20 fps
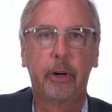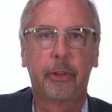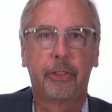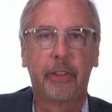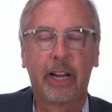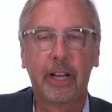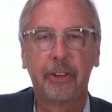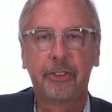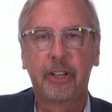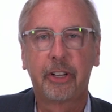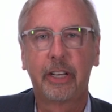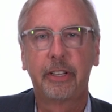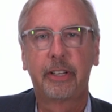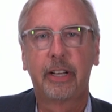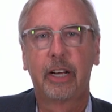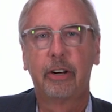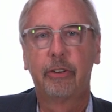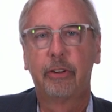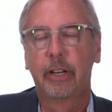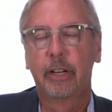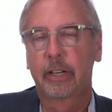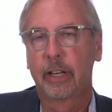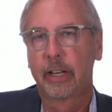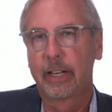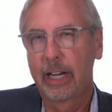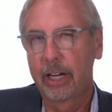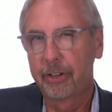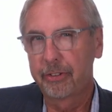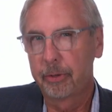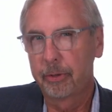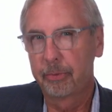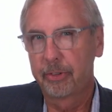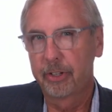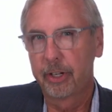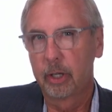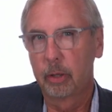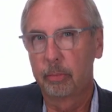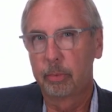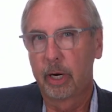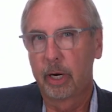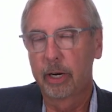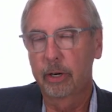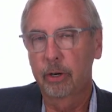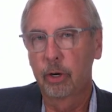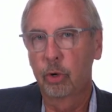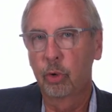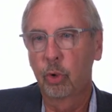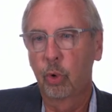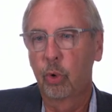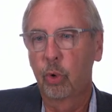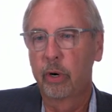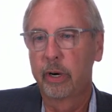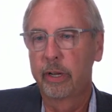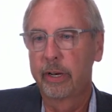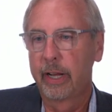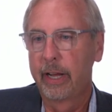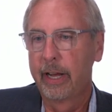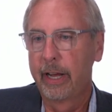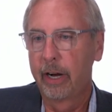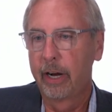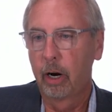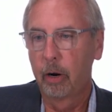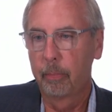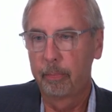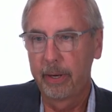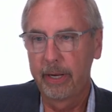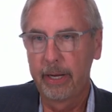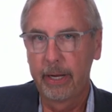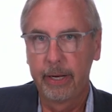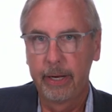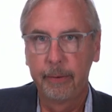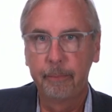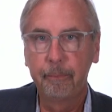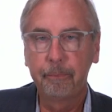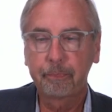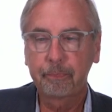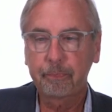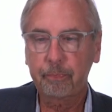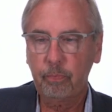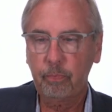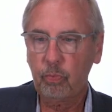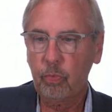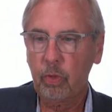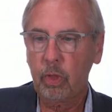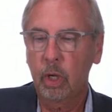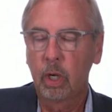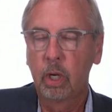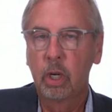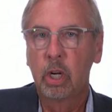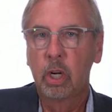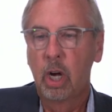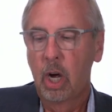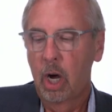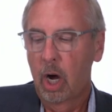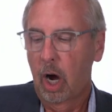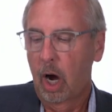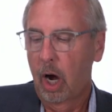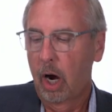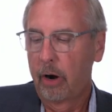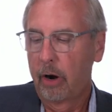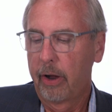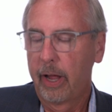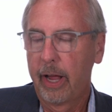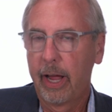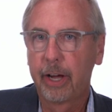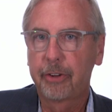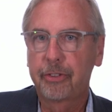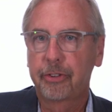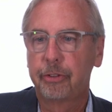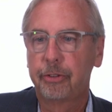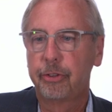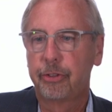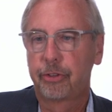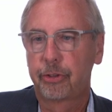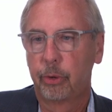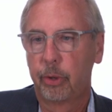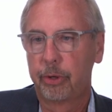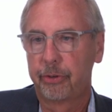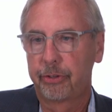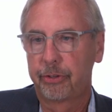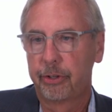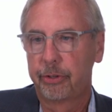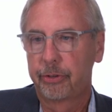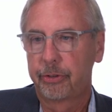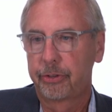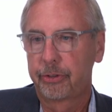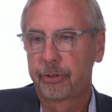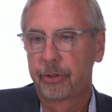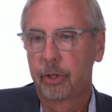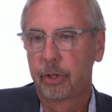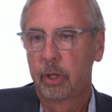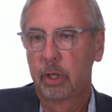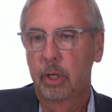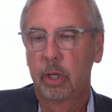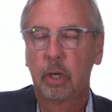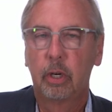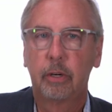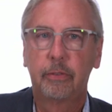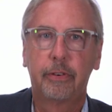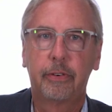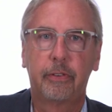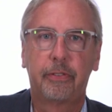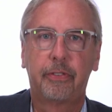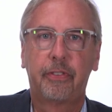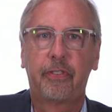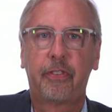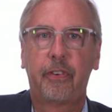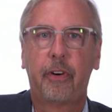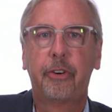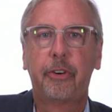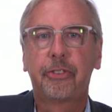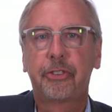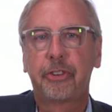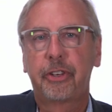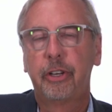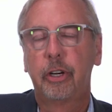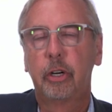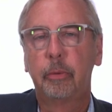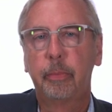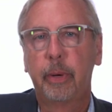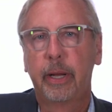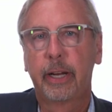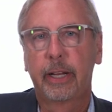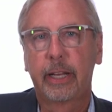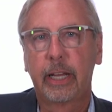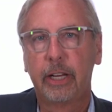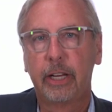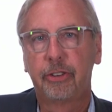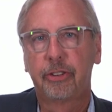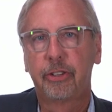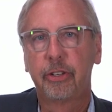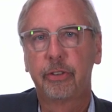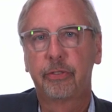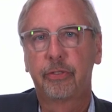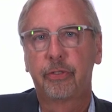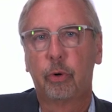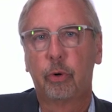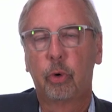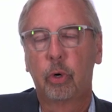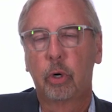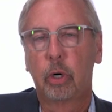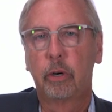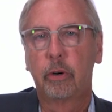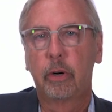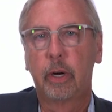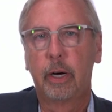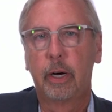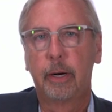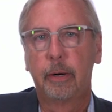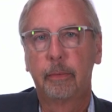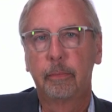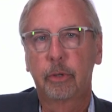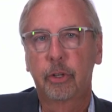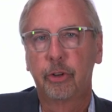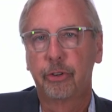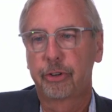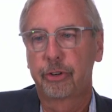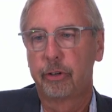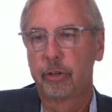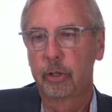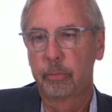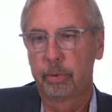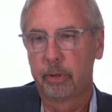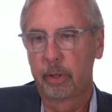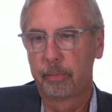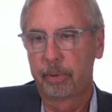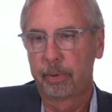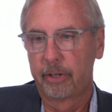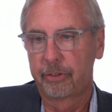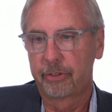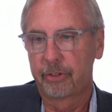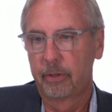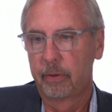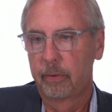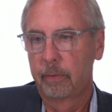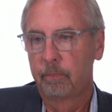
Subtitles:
a thiazide diuretic, a calcium channel blocker, or an ARB are excellent choices for first-tier medication for controlling blood pressure.